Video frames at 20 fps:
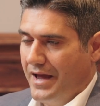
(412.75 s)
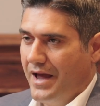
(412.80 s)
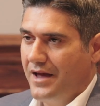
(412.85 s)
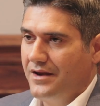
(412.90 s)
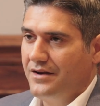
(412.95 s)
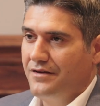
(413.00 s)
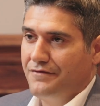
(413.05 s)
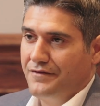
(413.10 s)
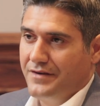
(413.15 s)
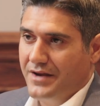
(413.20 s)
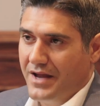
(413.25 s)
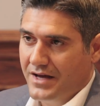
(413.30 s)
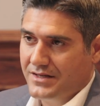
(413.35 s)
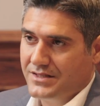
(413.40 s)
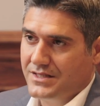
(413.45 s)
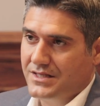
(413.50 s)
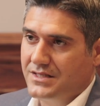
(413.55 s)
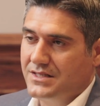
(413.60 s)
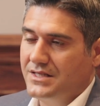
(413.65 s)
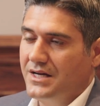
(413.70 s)
and if
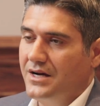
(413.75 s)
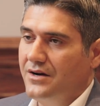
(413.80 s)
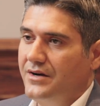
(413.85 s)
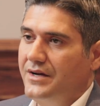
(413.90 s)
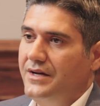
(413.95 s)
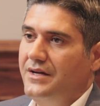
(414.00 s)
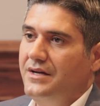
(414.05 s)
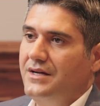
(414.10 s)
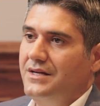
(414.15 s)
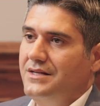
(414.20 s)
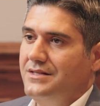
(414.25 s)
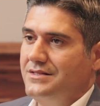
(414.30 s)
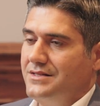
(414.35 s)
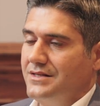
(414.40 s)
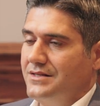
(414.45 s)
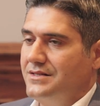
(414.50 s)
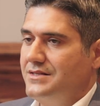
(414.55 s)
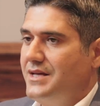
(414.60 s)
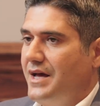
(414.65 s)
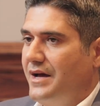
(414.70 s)
necessary,
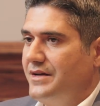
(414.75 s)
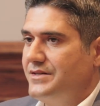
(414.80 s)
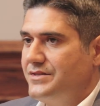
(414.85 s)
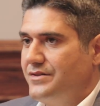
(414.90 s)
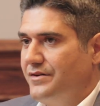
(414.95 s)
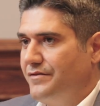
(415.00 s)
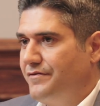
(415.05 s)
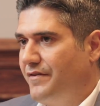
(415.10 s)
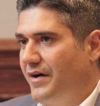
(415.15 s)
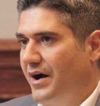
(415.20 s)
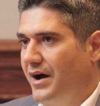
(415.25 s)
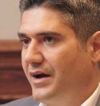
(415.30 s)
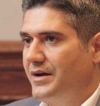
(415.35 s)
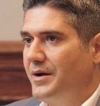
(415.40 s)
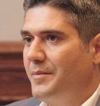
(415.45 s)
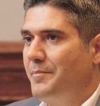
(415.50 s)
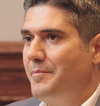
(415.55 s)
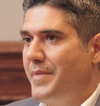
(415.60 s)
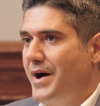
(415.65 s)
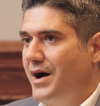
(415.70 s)
to testify
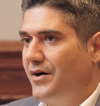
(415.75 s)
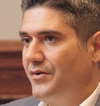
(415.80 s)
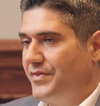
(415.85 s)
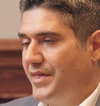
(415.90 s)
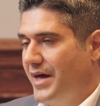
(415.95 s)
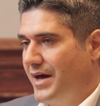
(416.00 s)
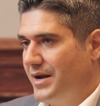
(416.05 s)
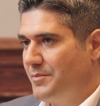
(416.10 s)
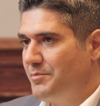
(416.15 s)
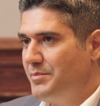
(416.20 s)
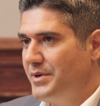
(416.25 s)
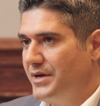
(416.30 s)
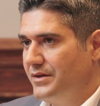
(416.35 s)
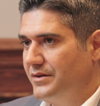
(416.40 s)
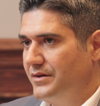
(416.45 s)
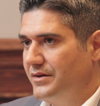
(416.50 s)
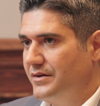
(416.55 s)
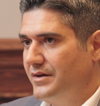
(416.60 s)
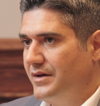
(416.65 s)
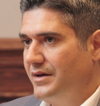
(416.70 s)
about that
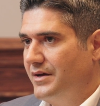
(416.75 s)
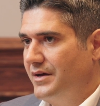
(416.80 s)
opinion